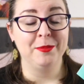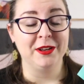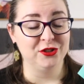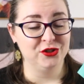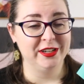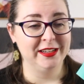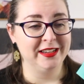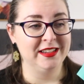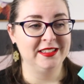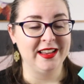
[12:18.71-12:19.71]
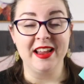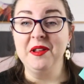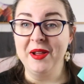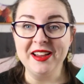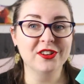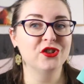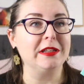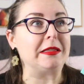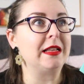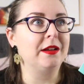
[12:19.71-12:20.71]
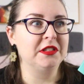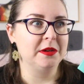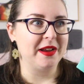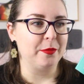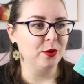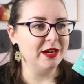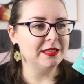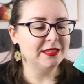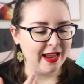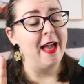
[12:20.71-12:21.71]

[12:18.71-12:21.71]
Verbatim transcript: But she is a baker, she loves to make breads,